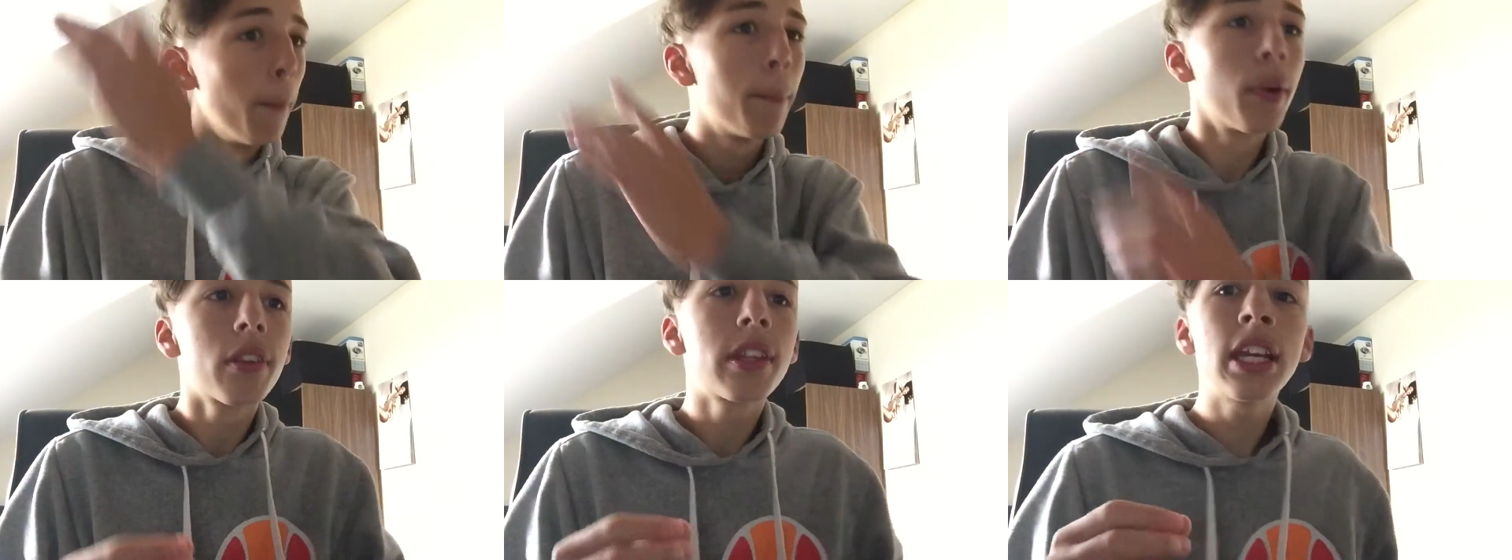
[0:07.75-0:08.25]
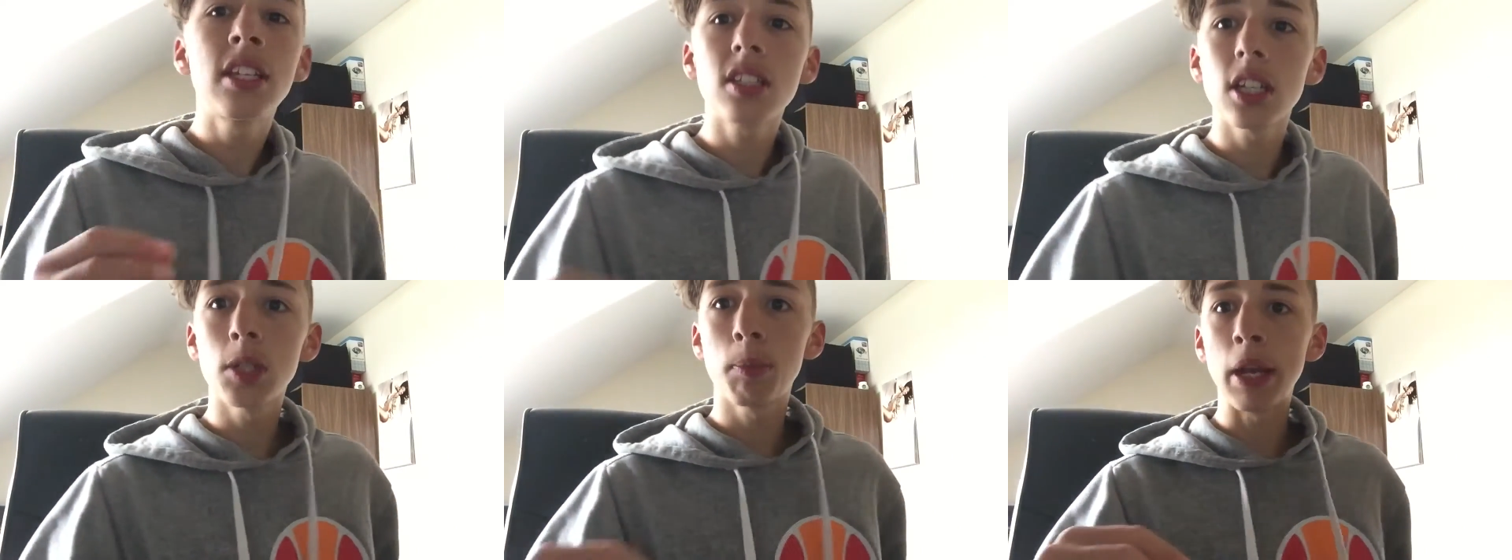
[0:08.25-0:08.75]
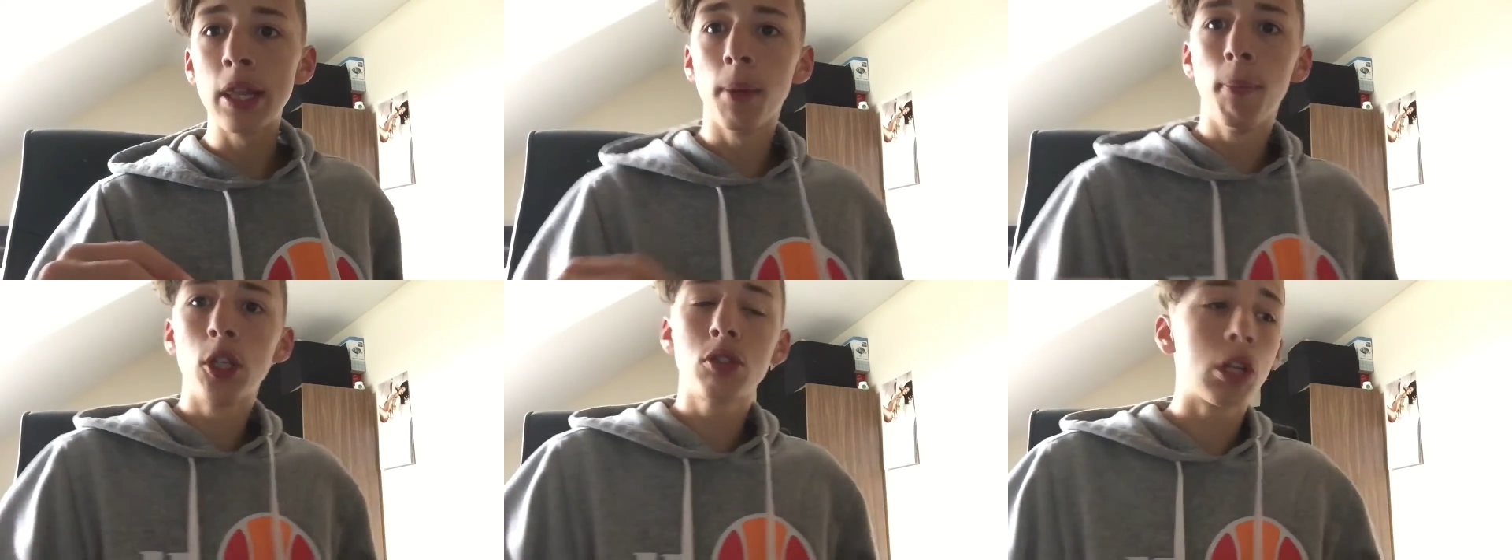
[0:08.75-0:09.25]
but this has been the
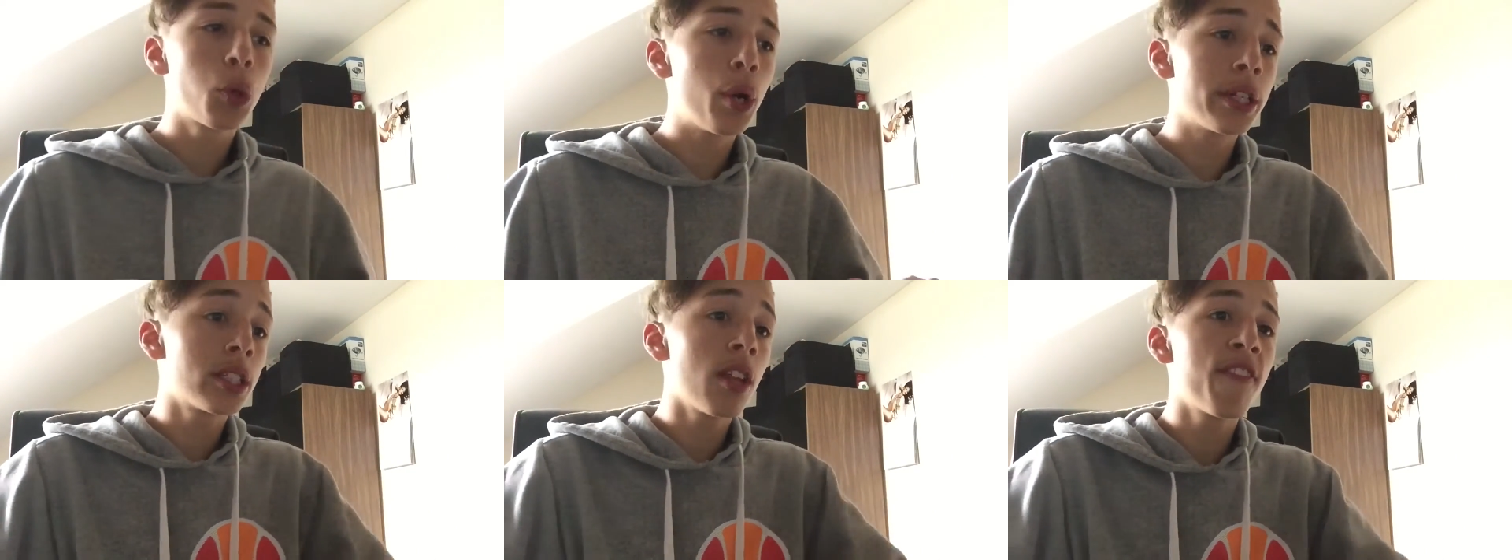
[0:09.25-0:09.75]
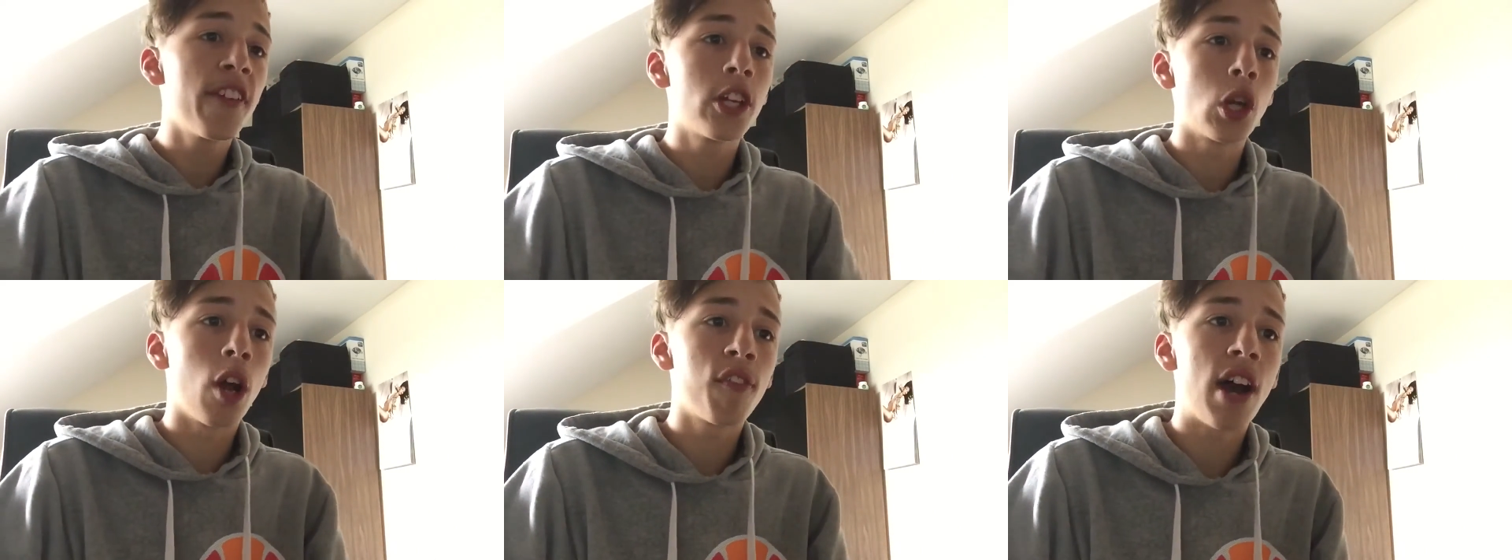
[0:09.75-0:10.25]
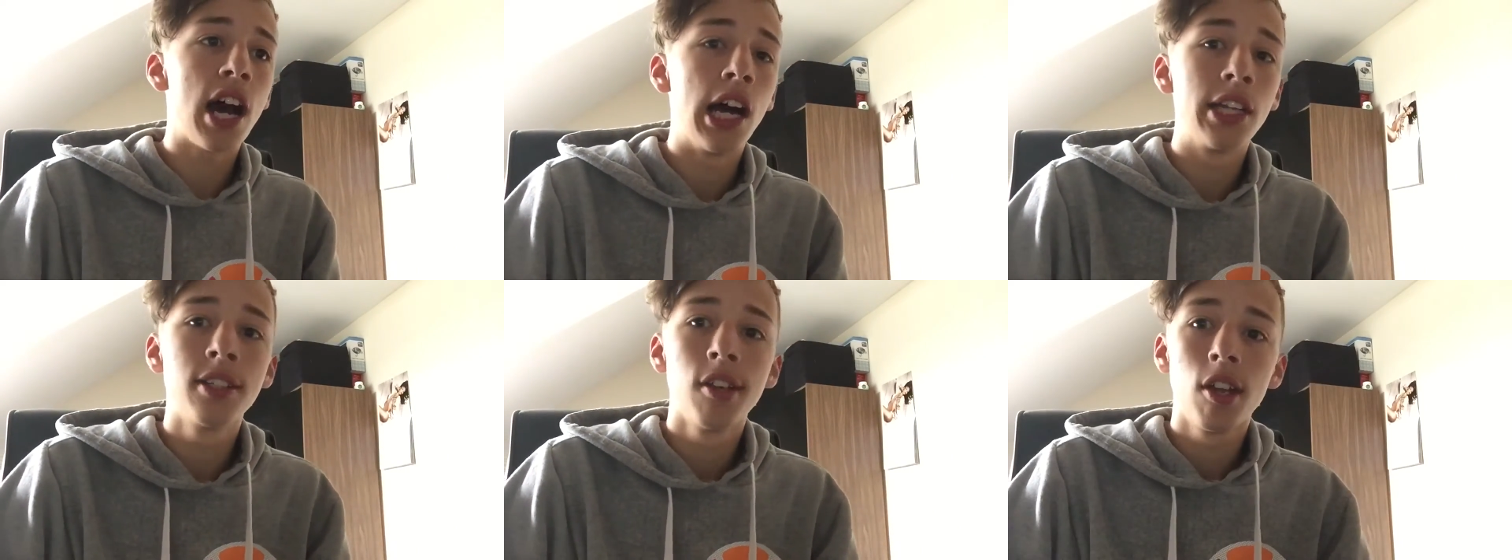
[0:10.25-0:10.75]
most requested video I've
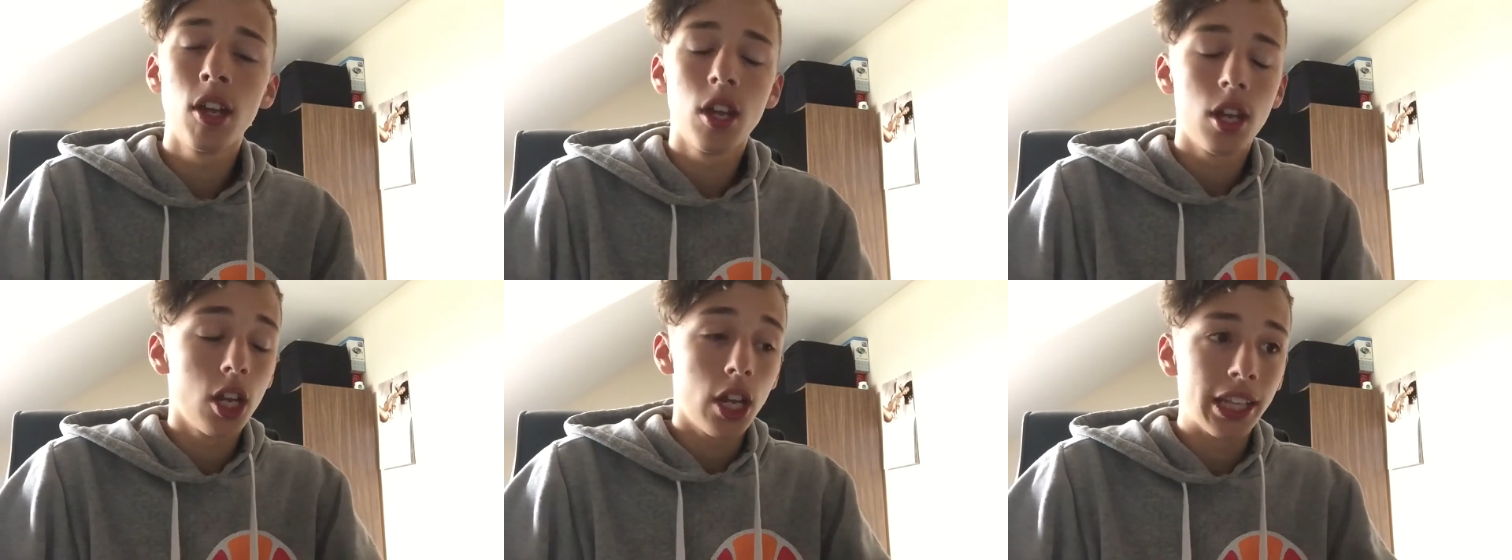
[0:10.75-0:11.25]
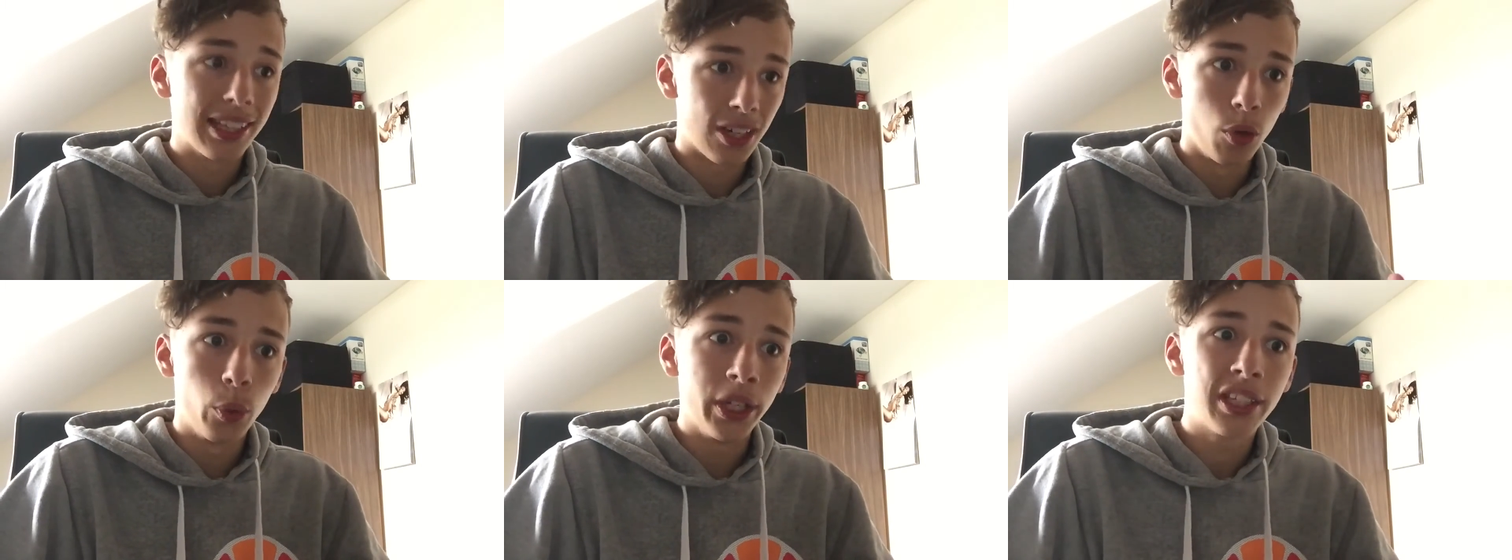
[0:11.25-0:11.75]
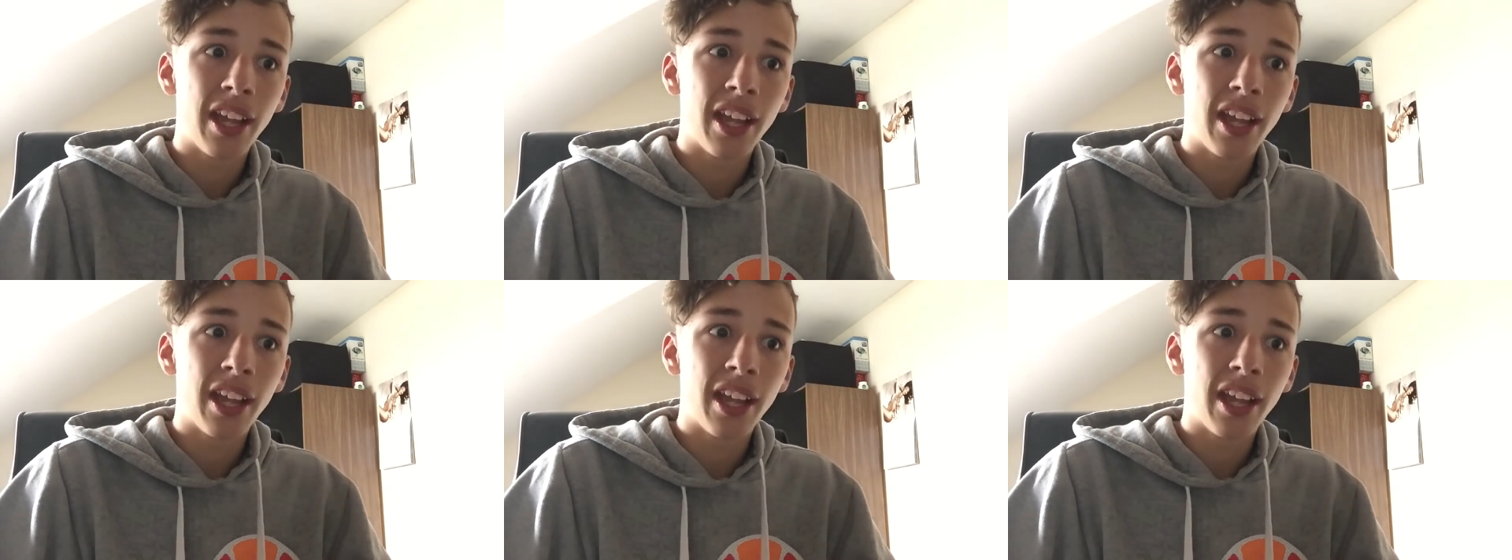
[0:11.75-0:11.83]
had in like a week.